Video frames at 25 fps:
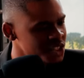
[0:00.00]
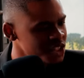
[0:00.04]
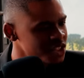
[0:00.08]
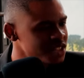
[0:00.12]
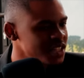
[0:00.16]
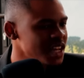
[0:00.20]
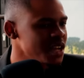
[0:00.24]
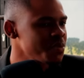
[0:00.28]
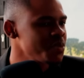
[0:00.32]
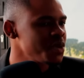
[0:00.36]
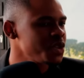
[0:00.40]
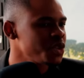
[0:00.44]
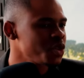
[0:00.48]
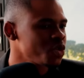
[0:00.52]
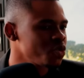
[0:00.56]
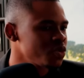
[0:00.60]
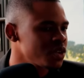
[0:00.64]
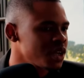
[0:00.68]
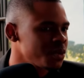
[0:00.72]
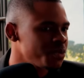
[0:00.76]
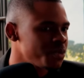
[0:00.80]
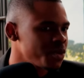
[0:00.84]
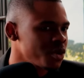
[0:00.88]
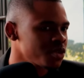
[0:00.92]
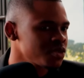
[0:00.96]
I mean, just take
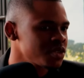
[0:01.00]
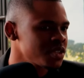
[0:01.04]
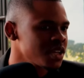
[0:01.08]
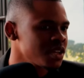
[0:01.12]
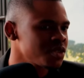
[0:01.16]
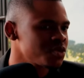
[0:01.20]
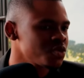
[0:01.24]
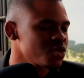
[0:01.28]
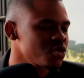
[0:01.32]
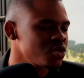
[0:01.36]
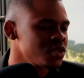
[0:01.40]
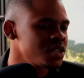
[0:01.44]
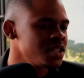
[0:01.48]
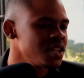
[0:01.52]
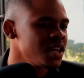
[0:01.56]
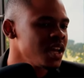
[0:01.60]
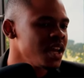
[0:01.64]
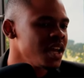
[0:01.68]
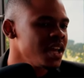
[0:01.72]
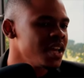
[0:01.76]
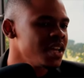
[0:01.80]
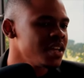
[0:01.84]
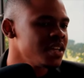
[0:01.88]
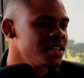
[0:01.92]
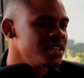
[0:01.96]
me through that process. So
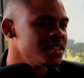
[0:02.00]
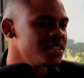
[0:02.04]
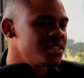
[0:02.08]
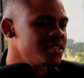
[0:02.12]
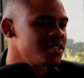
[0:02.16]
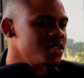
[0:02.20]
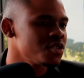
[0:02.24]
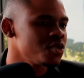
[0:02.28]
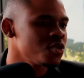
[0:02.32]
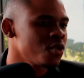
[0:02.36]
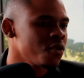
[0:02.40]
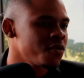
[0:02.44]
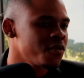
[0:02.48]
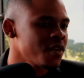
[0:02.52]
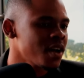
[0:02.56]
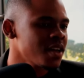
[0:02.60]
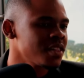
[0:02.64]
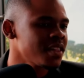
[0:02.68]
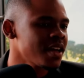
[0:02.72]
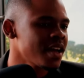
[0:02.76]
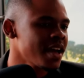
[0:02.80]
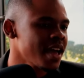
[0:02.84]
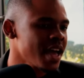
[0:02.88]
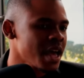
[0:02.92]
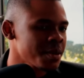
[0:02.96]
what is
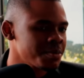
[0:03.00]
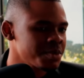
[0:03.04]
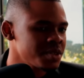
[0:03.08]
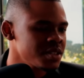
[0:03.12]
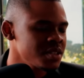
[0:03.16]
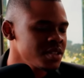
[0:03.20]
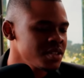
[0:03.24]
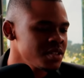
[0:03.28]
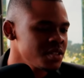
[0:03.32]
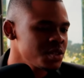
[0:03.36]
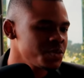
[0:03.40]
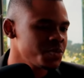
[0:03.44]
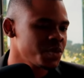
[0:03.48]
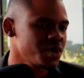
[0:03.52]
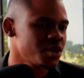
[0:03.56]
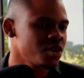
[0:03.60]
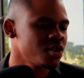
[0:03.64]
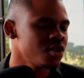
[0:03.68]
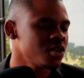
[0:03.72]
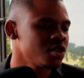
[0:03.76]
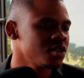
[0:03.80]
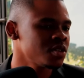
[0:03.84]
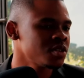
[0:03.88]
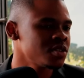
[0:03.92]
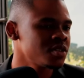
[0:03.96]
your father
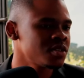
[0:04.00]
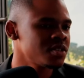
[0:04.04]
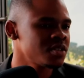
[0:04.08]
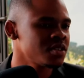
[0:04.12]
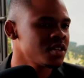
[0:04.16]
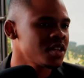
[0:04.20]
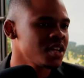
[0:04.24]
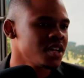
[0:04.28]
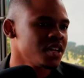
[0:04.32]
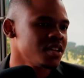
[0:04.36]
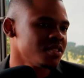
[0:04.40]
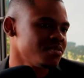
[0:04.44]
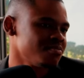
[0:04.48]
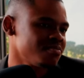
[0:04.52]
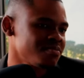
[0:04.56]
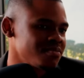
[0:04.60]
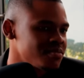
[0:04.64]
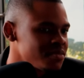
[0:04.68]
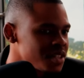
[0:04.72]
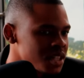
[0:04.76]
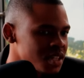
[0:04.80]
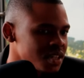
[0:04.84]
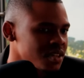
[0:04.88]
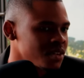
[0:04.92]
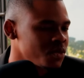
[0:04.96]
absent because
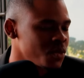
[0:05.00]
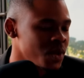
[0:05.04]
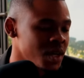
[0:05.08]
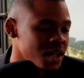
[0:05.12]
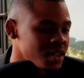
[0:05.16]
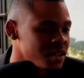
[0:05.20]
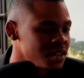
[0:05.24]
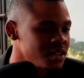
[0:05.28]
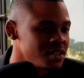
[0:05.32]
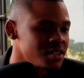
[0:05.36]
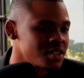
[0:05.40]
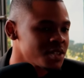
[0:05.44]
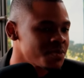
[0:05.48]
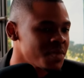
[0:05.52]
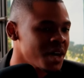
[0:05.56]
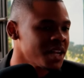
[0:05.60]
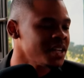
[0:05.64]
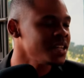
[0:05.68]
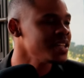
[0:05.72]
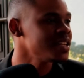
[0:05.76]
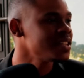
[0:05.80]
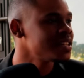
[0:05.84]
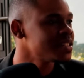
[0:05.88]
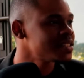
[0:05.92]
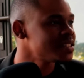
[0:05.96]
well,
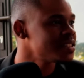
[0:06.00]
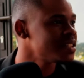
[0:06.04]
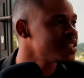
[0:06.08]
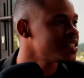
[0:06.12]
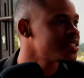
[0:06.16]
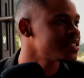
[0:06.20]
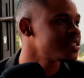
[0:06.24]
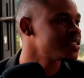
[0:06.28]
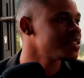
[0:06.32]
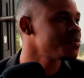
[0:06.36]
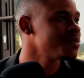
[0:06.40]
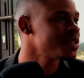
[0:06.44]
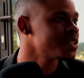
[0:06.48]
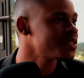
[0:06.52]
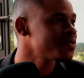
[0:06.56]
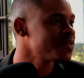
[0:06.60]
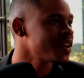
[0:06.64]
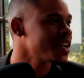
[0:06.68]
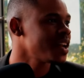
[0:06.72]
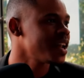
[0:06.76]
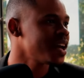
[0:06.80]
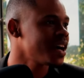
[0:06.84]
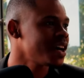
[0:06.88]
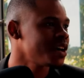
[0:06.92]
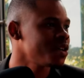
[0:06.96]
sibaningi sine
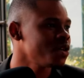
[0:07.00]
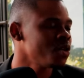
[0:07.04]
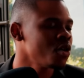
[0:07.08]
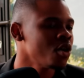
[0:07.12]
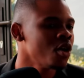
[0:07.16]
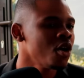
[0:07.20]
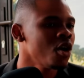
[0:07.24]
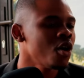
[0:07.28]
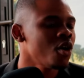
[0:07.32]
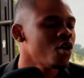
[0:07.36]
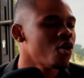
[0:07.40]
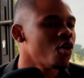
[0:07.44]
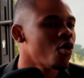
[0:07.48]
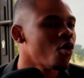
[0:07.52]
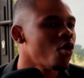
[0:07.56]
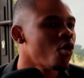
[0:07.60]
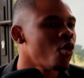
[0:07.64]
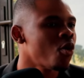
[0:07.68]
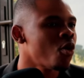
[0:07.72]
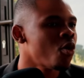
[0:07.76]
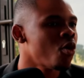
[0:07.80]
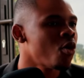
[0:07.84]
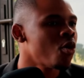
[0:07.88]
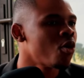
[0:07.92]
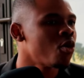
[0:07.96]
sima sifanayo.
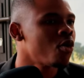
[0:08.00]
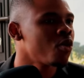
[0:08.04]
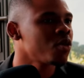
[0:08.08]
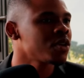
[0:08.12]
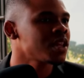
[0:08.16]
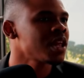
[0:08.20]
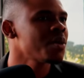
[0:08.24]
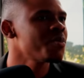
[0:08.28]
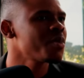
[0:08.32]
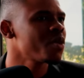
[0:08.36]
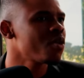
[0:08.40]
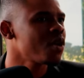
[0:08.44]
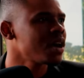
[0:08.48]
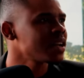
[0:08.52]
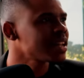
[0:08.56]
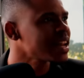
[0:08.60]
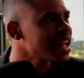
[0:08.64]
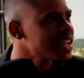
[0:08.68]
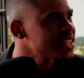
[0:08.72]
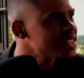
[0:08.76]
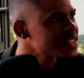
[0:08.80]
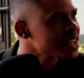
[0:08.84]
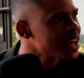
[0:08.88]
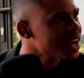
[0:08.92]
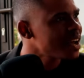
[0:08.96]
Or mhlambe
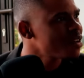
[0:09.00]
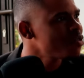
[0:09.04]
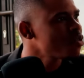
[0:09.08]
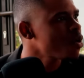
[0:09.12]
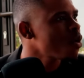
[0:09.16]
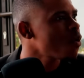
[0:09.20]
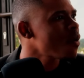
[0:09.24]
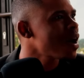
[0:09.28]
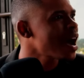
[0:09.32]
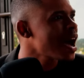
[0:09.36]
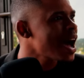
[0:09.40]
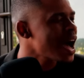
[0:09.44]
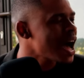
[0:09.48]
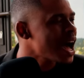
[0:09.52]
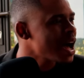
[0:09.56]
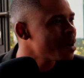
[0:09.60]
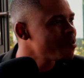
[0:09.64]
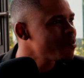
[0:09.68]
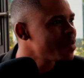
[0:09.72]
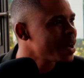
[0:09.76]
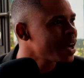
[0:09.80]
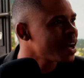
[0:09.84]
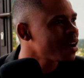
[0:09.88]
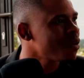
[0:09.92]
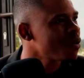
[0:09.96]
kwaxatshanwa
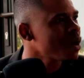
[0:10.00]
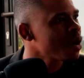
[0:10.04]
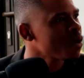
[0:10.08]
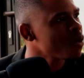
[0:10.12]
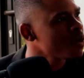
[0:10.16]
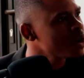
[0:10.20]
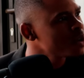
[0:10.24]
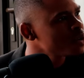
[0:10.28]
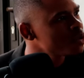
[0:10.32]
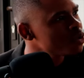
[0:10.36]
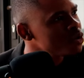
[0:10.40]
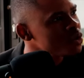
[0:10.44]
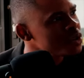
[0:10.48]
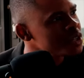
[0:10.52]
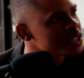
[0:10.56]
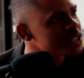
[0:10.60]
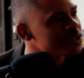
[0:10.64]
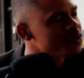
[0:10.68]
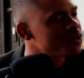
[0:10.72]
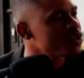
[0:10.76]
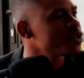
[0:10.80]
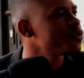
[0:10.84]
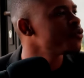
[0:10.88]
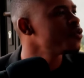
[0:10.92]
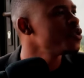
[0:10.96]
wahamba
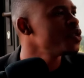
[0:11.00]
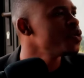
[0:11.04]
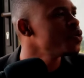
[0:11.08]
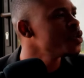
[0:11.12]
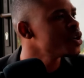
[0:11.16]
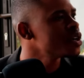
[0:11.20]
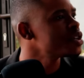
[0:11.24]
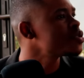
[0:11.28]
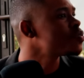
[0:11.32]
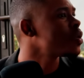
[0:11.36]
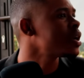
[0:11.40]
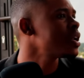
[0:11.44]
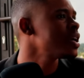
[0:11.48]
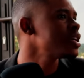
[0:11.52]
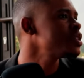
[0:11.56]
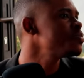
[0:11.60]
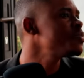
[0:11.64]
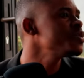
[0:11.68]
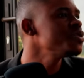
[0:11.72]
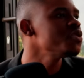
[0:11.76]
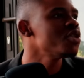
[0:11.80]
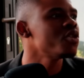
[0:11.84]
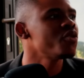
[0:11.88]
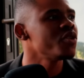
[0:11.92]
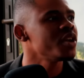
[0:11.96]
wakwanikhulisa for a few years.
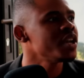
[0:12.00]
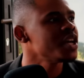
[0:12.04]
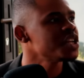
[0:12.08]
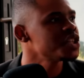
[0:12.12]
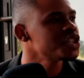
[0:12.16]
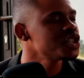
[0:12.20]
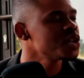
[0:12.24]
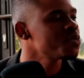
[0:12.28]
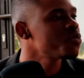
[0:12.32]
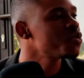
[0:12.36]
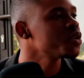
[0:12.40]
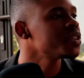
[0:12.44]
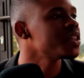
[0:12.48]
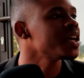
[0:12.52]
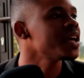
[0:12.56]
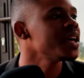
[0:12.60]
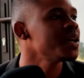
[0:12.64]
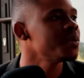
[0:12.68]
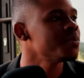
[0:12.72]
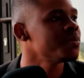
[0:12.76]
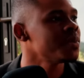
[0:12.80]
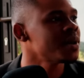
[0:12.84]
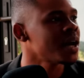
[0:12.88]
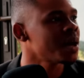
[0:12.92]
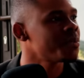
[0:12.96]
What has been your relationship
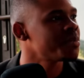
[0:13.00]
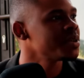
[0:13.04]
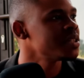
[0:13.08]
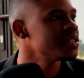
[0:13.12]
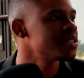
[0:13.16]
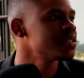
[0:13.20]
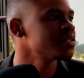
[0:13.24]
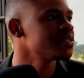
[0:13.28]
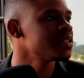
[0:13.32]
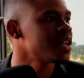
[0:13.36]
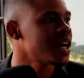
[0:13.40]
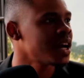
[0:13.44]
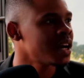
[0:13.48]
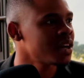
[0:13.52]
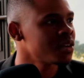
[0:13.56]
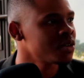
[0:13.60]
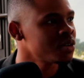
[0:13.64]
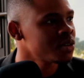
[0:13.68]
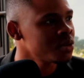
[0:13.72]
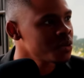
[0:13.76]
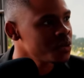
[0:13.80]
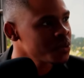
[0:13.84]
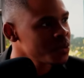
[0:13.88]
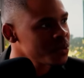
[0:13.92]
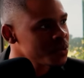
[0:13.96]
with him up until
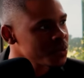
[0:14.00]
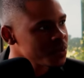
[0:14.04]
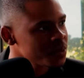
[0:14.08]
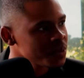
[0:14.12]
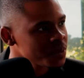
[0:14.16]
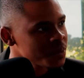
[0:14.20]
now?